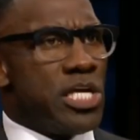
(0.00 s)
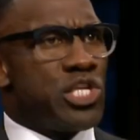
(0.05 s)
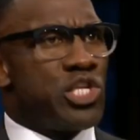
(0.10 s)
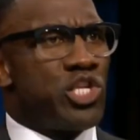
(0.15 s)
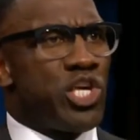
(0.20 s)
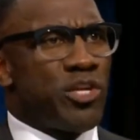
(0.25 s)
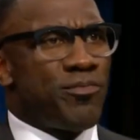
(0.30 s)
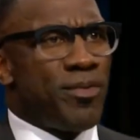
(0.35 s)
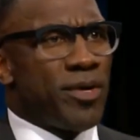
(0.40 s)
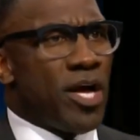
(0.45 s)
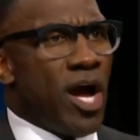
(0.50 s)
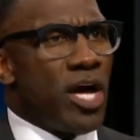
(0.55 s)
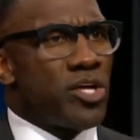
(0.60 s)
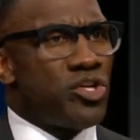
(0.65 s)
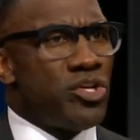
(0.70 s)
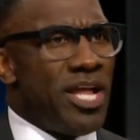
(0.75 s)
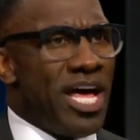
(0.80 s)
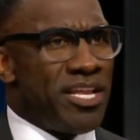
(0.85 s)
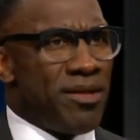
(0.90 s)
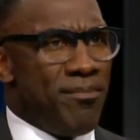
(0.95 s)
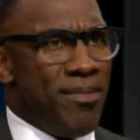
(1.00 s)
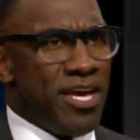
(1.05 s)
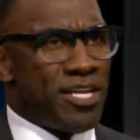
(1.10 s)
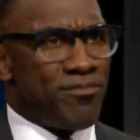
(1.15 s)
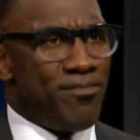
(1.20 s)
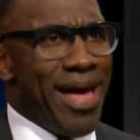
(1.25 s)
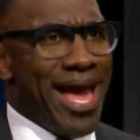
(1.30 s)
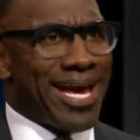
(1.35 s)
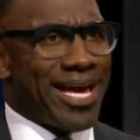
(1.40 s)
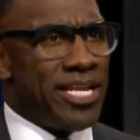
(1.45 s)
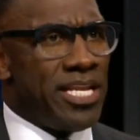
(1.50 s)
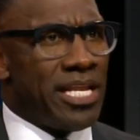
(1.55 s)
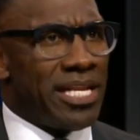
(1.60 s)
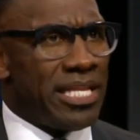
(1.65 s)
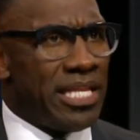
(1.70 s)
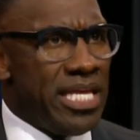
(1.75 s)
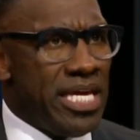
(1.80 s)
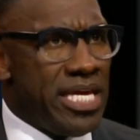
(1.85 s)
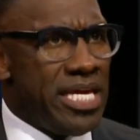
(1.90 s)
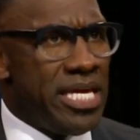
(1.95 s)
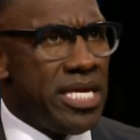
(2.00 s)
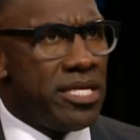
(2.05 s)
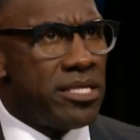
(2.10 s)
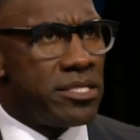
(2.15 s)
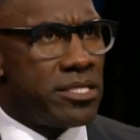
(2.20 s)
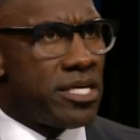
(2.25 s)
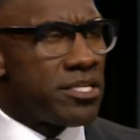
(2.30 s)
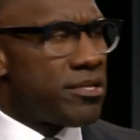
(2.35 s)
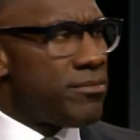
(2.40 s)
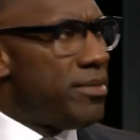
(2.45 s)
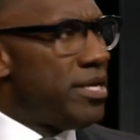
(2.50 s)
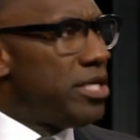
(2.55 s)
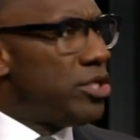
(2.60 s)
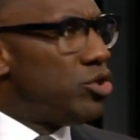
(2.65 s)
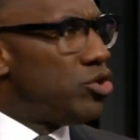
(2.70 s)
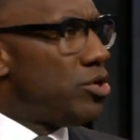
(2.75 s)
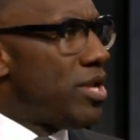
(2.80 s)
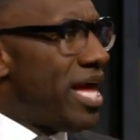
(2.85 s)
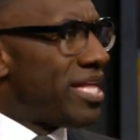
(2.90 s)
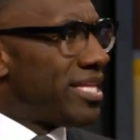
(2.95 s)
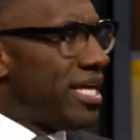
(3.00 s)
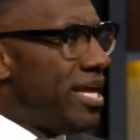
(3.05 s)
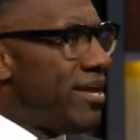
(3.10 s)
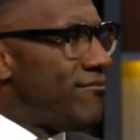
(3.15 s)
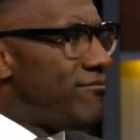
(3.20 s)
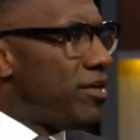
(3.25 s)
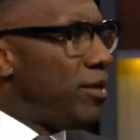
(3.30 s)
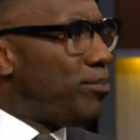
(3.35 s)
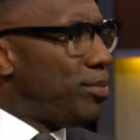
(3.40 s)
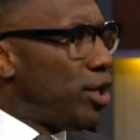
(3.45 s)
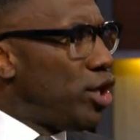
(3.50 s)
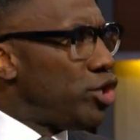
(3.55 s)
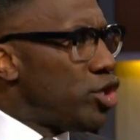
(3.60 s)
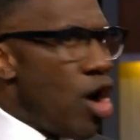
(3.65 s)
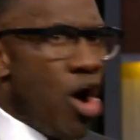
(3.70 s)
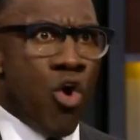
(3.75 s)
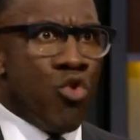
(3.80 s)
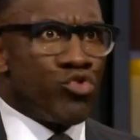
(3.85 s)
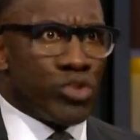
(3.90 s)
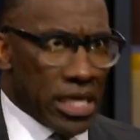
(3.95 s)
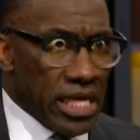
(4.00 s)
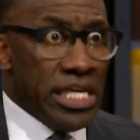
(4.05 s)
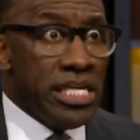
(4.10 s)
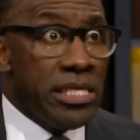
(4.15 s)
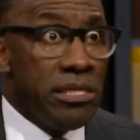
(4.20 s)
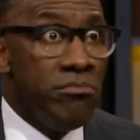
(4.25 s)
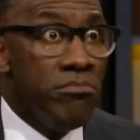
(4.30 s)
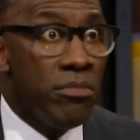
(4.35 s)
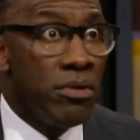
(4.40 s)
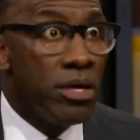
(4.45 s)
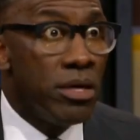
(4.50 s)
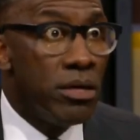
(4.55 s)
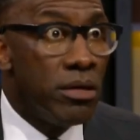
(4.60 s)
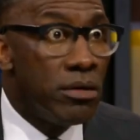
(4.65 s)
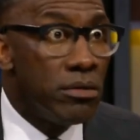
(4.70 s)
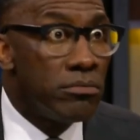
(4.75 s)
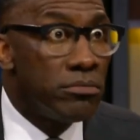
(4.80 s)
Just because you're not the best back in the league doesn't mean you're not the MVP of your own team.